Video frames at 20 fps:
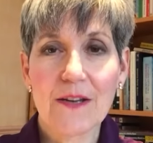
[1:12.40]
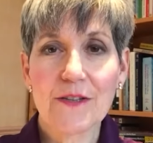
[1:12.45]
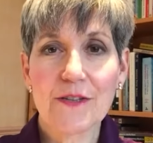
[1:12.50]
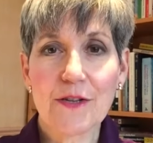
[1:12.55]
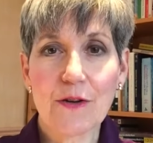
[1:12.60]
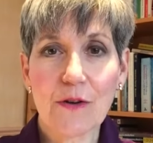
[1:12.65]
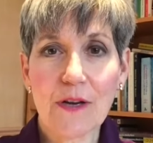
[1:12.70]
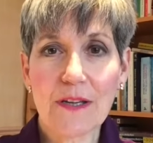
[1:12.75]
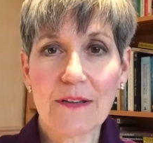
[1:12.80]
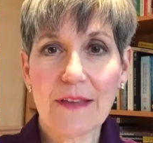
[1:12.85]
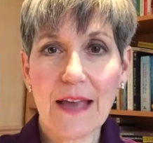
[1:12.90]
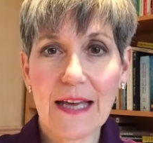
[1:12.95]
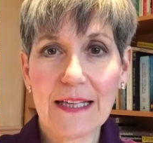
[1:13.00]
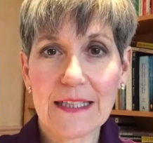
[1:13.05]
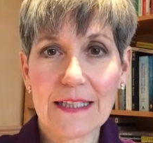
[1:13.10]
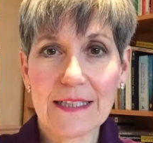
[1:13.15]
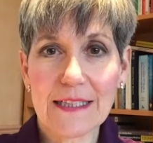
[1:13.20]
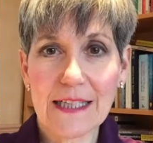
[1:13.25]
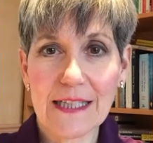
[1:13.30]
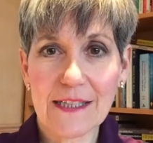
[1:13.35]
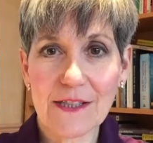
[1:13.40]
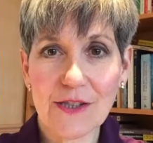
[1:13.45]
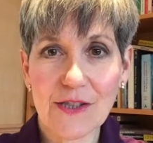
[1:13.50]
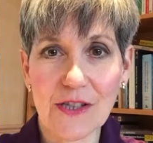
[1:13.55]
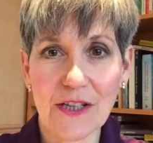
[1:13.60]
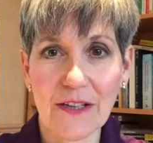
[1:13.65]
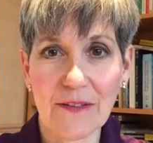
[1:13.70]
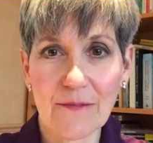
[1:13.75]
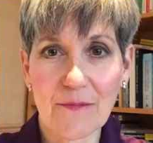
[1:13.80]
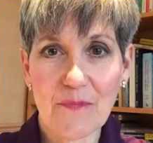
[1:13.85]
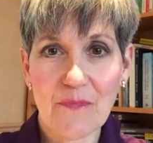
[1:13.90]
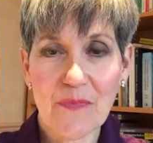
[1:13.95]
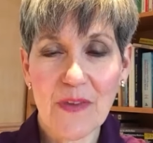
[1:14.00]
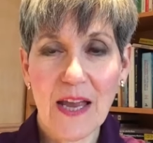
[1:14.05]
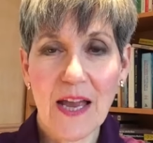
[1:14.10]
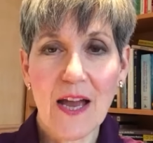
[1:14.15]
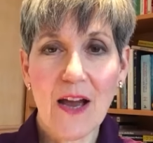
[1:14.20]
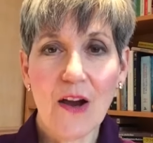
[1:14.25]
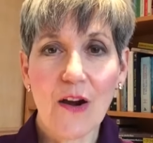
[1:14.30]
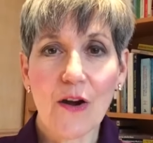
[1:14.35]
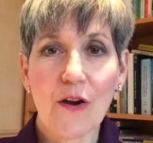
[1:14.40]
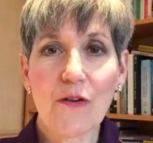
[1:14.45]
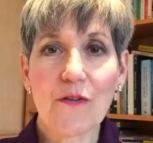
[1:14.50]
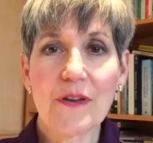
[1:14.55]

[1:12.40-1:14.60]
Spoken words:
during that intention, her